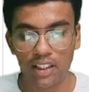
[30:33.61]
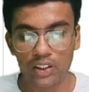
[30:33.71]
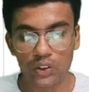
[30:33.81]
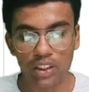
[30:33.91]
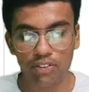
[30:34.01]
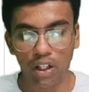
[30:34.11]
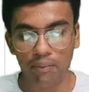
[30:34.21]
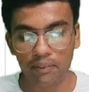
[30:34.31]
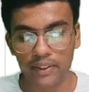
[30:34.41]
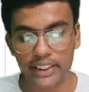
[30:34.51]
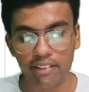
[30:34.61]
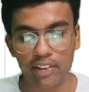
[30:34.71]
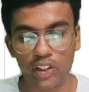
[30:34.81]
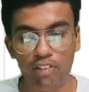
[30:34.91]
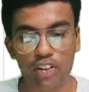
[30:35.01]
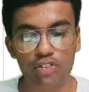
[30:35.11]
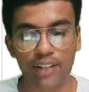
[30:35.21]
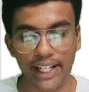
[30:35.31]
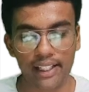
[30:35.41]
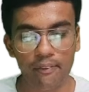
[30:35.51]
So the form number 7 you have to
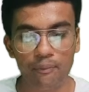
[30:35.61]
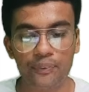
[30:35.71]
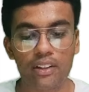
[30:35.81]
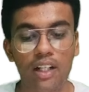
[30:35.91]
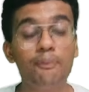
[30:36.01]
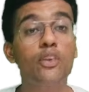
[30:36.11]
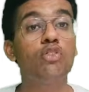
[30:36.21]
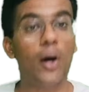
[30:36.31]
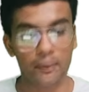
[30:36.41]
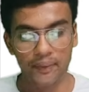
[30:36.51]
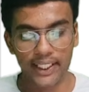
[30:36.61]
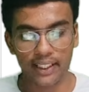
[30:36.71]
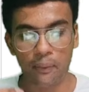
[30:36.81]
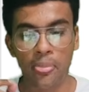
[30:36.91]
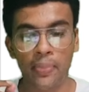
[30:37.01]
file up to what period?